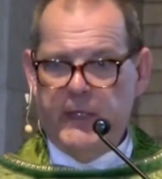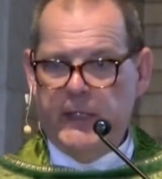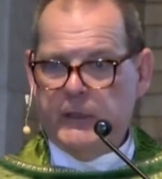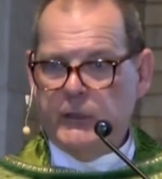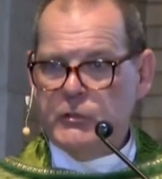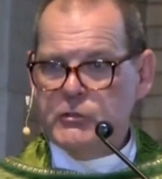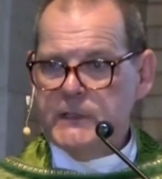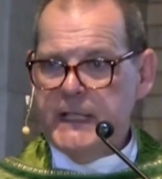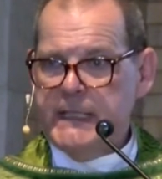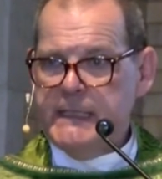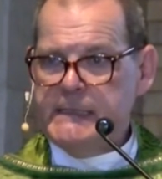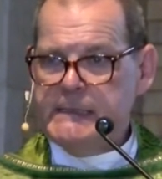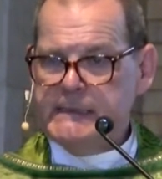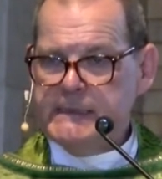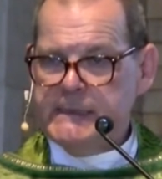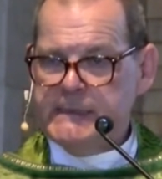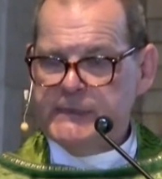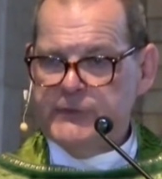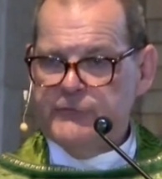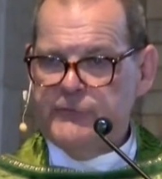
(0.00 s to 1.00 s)
and
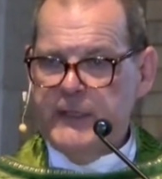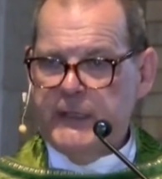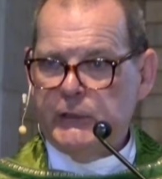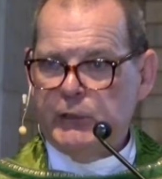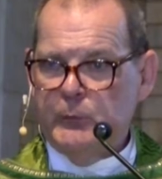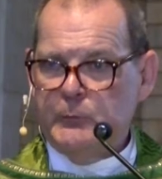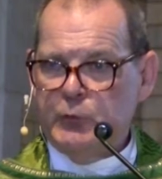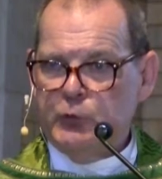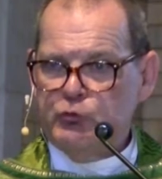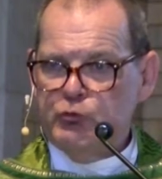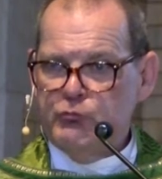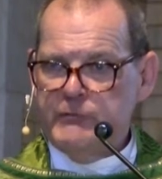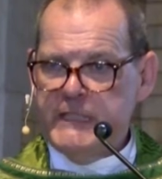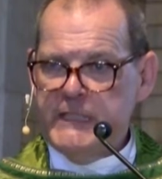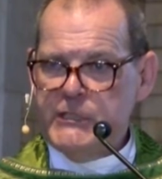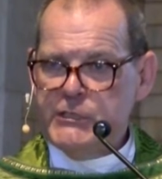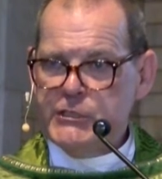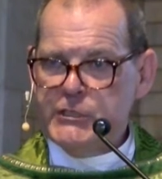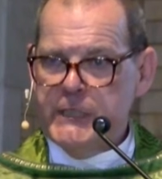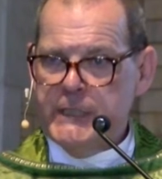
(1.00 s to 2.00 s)
grace is available to
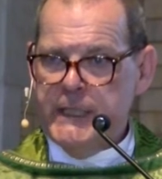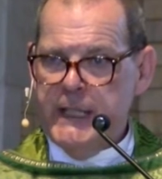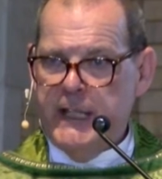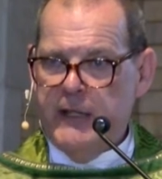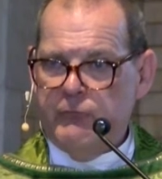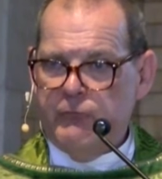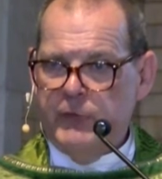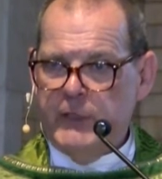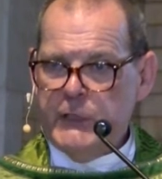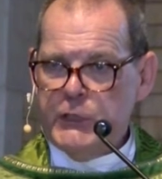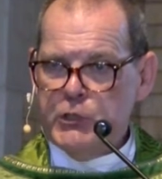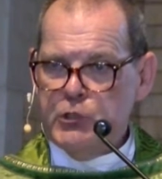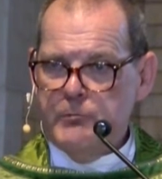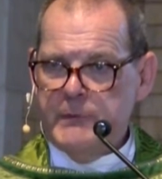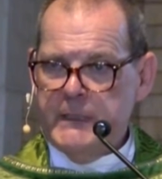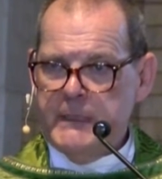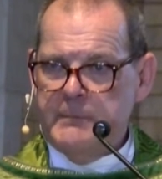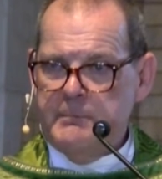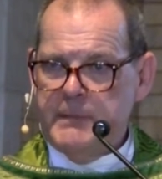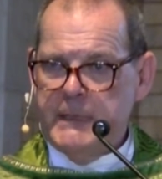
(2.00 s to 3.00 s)
each and every
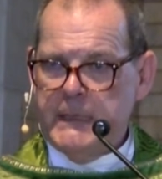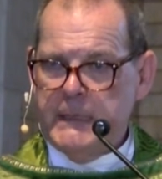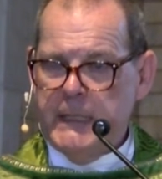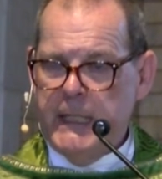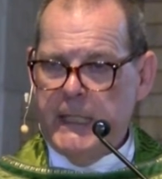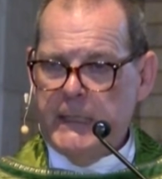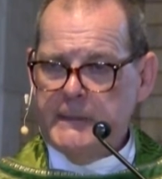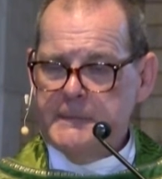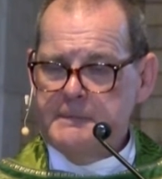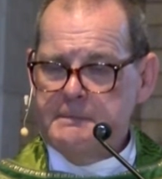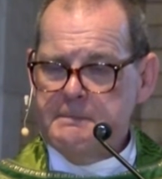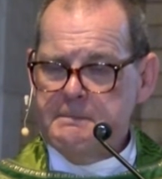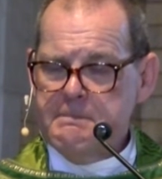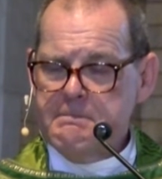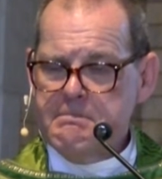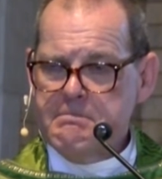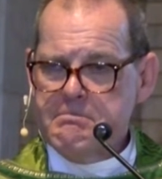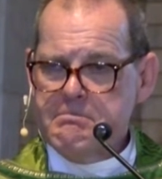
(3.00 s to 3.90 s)
human being,